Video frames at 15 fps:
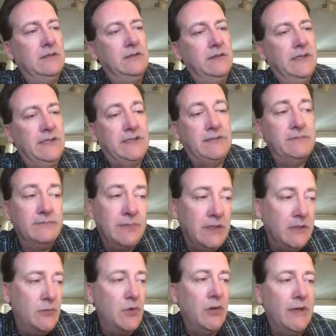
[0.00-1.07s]
It's
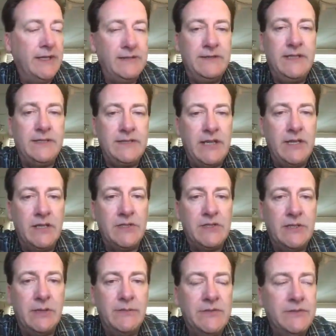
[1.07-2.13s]
more like
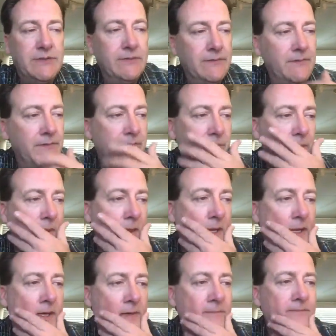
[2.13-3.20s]
dictatorships.
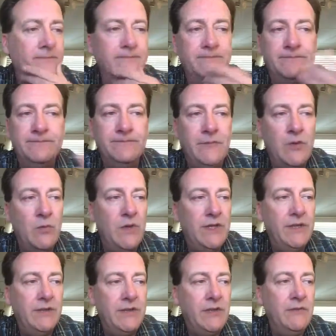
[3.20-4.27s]

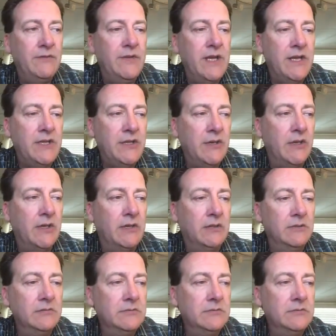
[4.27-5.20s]
When you've got your